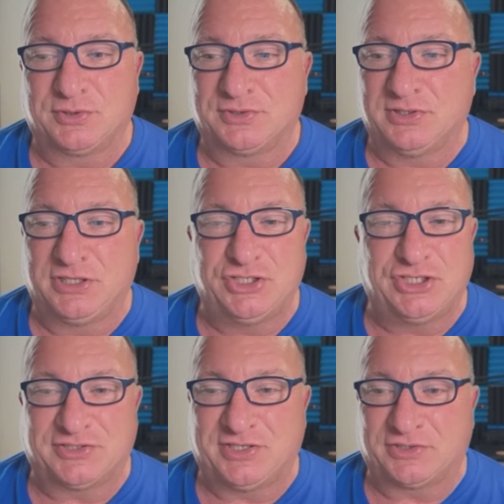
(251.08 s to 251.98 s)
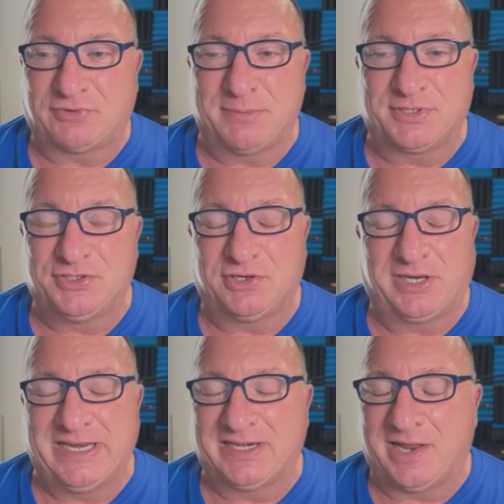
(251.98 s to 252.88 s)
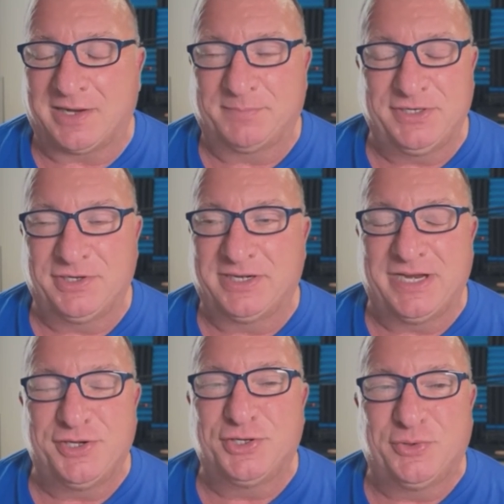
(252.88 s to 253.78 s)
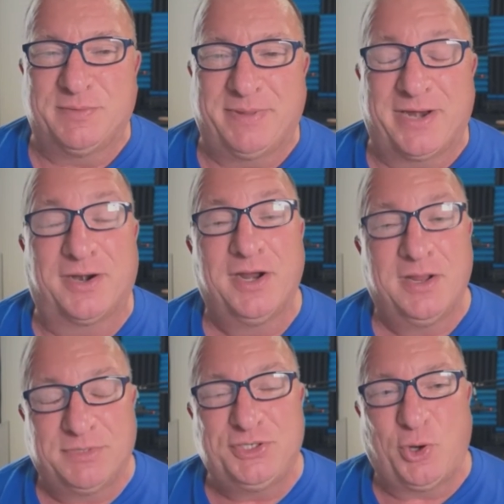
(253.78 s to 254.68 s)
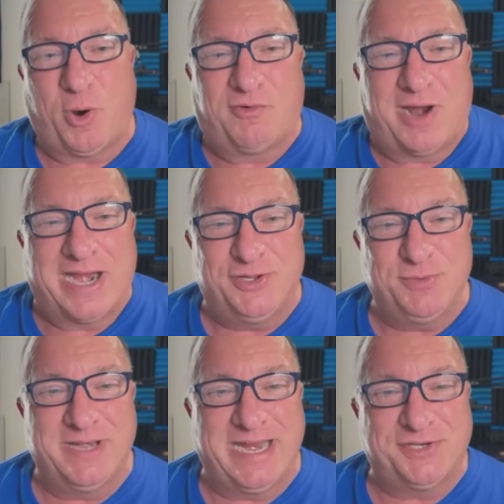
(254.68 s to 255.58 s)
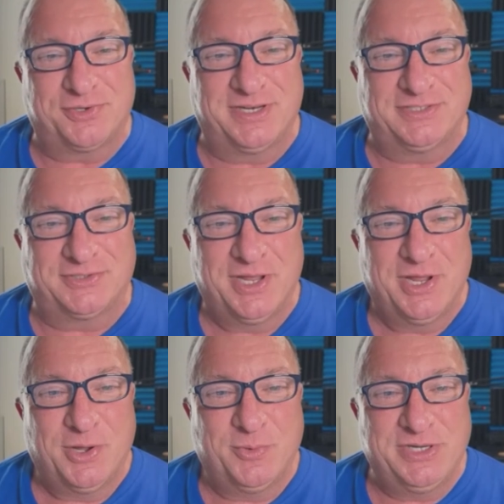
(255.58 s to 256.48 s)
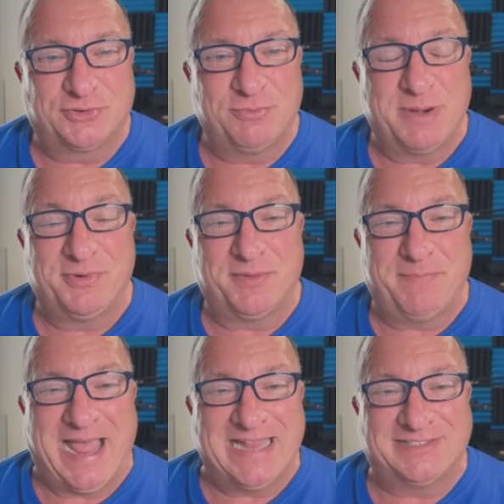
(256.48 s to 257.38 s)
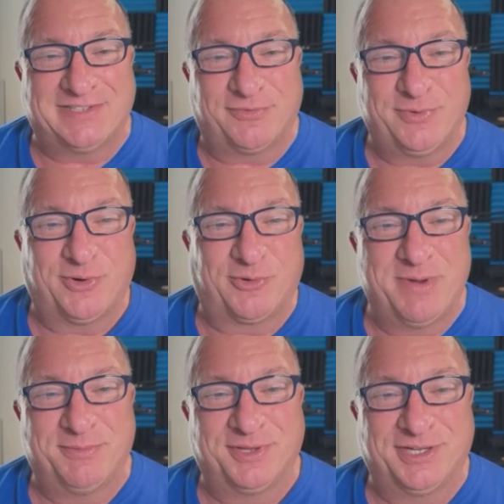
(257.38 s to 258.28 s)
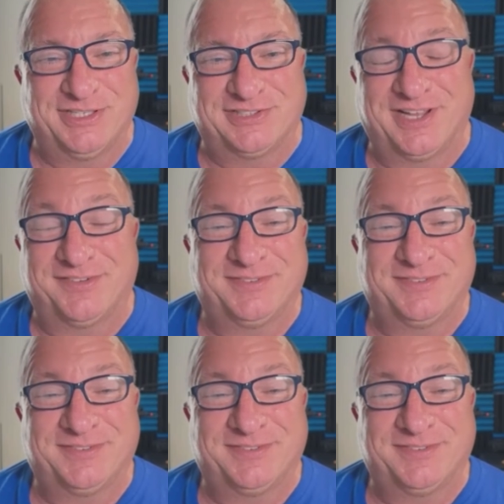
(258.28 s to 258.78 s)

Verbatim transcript: logistics, right? Because you're landlocked, but you're, yeah, you're doing better, but you are right. Human nature is, we just remember the bad stuff. We don't remember the good stuff.